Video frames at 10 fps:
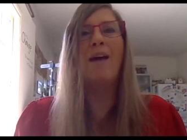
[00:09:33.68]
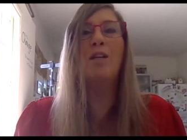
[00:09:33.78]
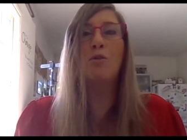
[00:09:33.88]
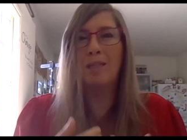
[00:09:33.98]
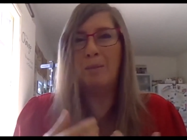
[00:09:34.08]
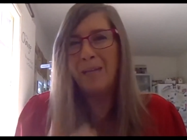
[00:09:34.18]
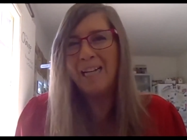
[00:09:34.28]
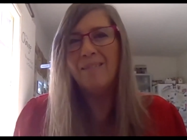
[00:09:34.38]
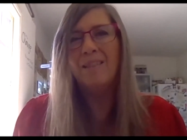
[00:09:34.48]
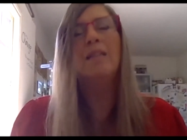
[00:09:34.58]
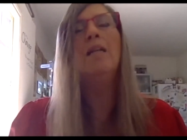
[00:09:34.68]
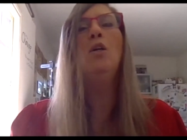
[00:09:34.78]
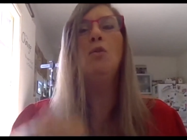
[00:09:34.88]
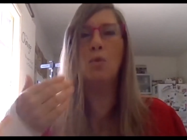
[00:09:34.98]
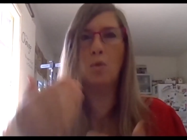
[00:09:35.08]
the credibility
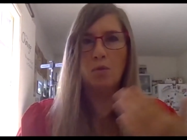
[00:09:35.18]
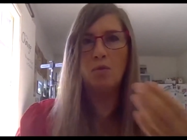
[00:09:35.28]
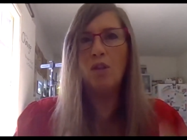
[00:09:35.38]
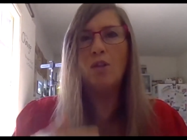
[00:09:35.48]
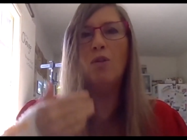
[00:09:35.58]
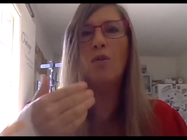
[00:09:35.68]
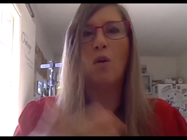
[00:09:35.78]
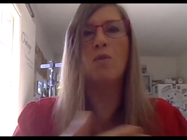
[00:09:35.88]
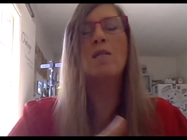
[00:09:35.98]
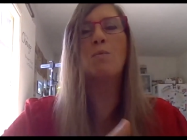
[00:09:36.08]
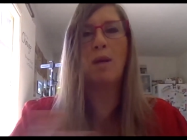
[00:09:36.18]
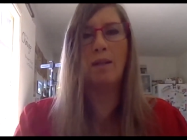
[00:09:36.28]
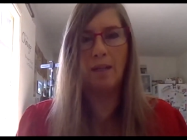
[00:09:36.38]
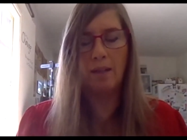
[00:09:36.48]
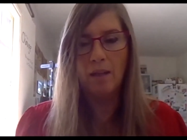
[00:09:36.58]
to continue on
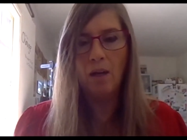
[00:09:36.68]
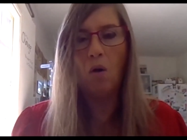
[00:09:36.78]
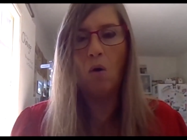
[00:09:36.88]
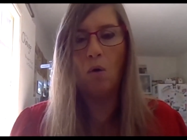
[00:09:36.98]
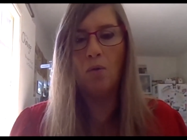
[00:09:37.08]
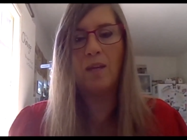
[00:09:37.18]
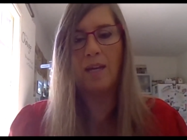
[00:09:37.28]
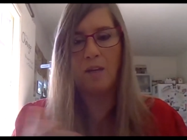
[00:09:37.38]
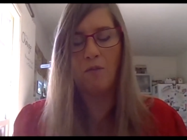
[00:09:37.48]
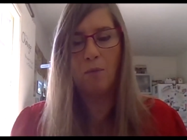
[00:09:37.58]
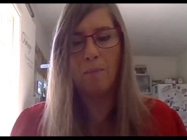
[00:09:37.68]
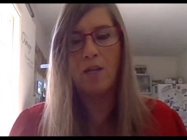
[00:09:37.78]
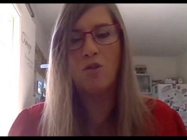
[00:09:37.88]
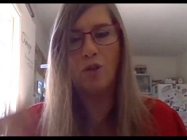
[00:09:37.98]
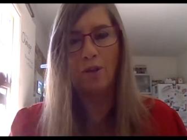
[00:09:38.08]
spreading all the
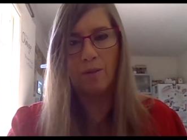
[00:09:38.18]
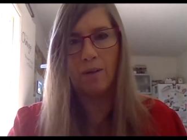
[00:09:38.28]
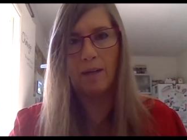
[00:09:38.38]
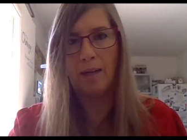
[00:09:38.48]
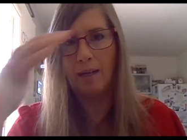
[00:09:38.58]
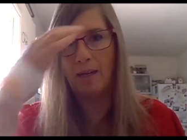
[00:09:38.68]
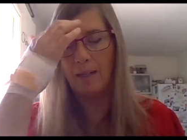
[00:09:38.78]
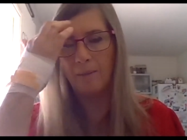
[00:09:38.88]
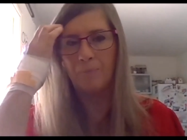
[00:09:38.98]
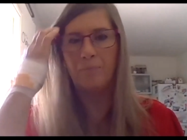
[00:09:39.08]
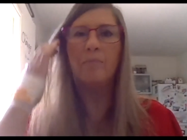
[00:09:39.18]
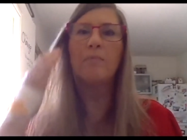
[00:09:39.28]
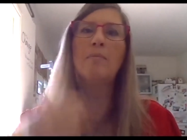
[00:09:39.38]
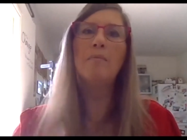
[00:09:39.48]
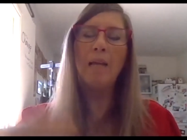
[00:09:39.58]
information
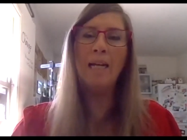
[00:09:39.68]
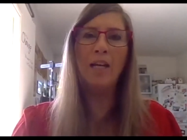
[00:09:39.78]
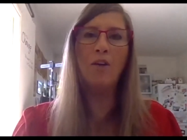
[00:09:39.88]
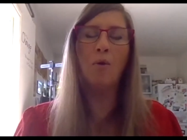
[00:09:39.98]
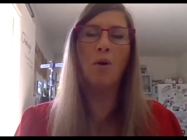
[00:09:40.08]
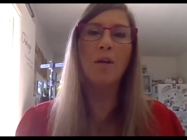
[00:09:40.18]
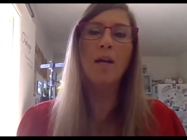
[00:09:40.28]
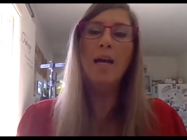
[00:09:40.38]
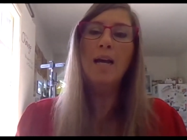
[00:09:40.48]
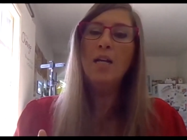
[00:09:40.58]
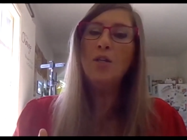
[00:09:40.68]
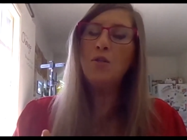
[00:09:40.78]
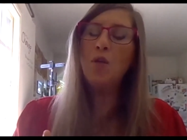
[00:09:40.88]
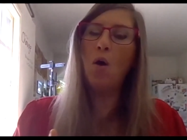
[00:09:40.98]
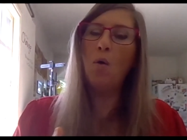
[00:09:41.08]
later on.
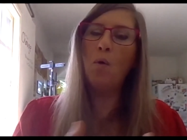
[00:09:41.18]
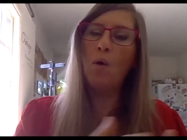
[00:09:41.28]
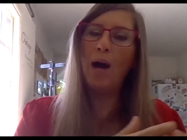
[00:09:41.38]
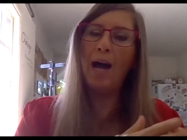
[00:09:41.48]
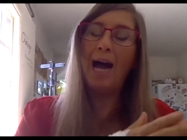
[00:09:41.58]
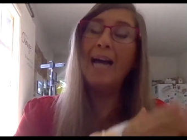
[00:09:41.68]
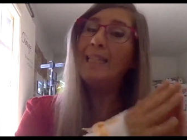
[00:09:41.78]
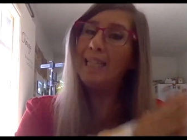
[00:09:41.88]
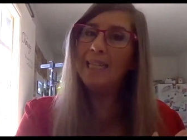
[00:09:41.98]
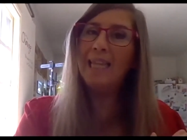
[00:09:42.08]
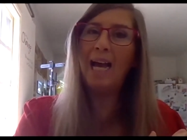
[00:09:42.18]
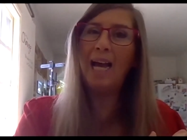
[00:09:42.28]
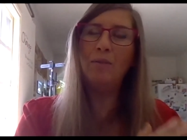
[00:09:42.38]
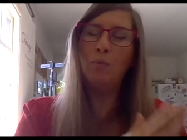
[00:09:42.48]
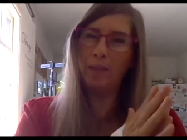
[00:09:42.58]
So I did
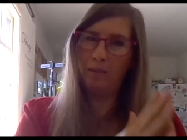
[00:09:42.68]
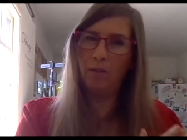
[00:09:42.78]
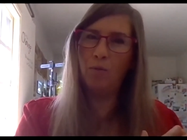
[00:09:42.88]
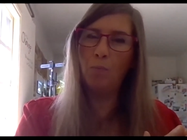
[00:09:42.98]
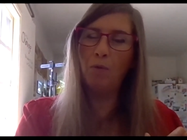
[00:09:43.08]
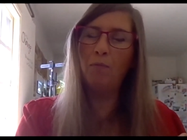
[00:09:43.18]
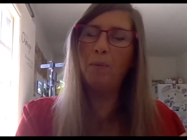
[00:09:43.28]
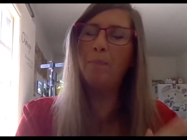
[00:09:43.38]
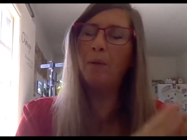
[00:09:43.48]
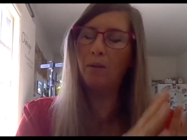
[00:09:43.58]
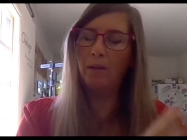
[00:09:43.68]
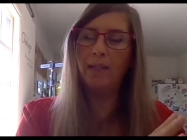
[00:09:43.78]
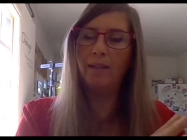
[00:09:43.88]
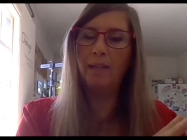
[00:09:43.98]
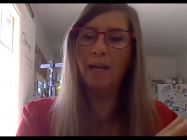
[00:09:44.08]
that with a group of people
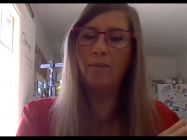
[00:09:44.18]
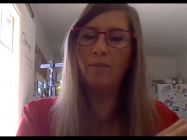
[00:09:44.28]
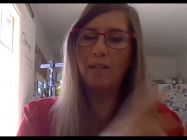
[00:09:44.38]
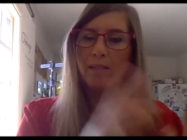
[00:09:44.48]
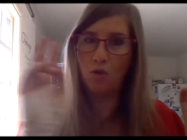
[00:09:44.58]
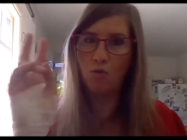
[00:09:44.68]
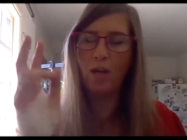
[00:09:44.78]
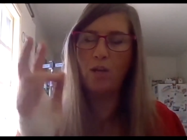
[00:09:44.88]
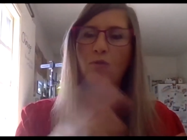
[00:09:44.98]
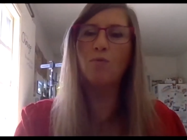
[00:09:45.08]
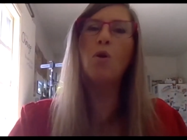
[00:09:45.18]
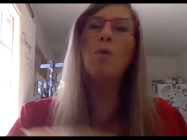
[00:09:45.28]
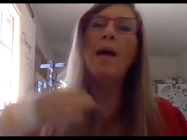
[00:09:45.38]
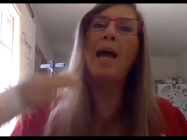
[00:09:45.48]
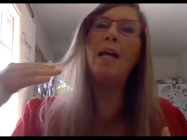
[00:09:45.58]
in that situation
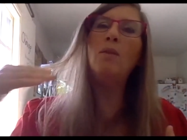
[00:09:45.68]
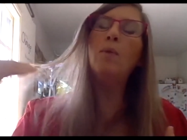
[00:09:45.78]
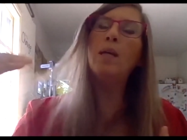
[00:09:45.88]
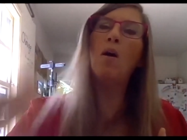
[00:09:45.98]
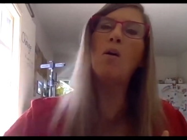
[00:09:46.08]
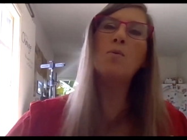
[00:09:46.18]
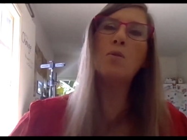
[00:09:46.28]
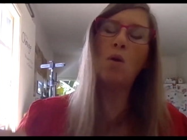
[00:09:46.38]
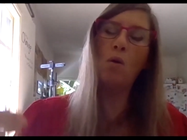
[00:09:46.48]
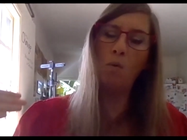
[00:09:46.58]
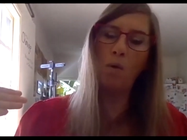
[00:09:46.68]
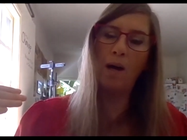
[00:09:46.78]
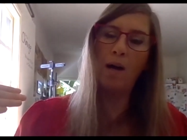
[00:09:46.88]
room, and we also